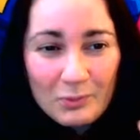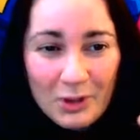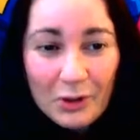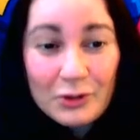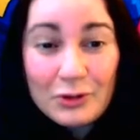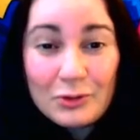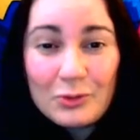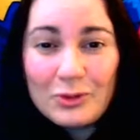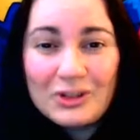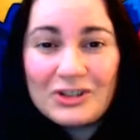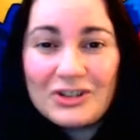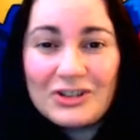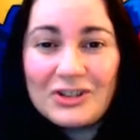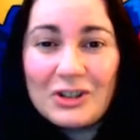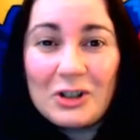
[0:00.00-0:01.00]
gusto that
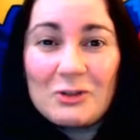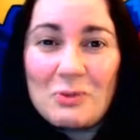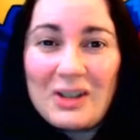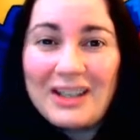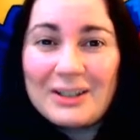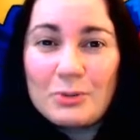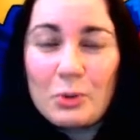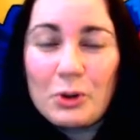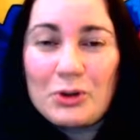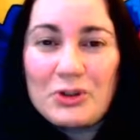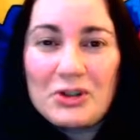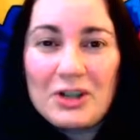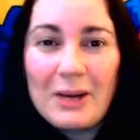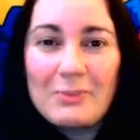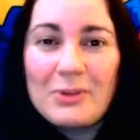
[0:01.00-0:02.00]
she's done with this one
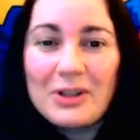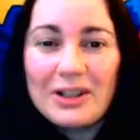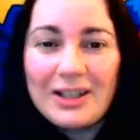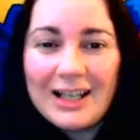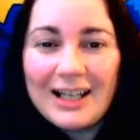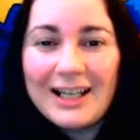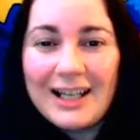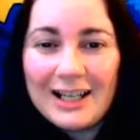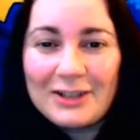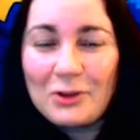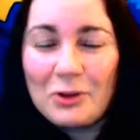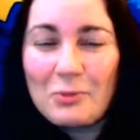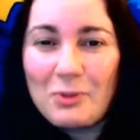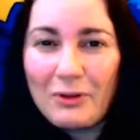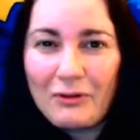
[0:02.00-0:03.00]
chapter, then it's
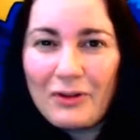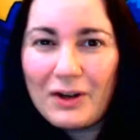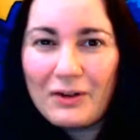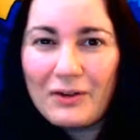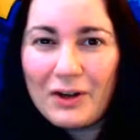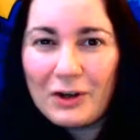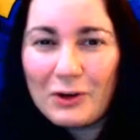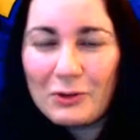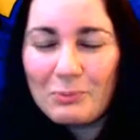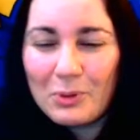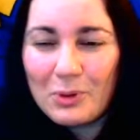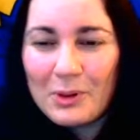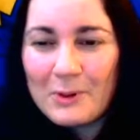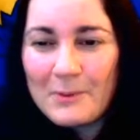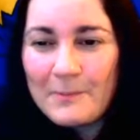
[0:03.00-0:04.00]
going to be a very, very good
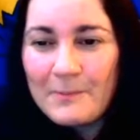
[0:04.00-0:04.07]
book.